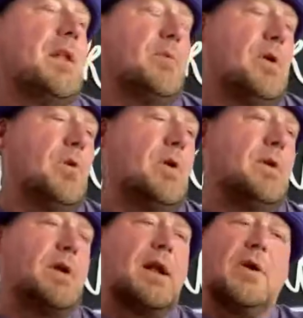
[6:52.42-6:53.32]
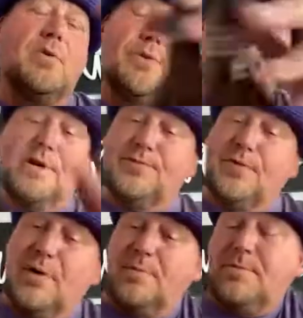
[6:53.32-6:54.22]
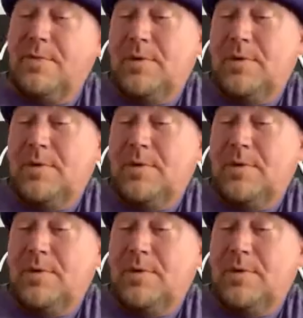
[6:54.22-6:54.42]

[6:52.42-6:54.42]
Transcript: let me go into that. I don't think it's from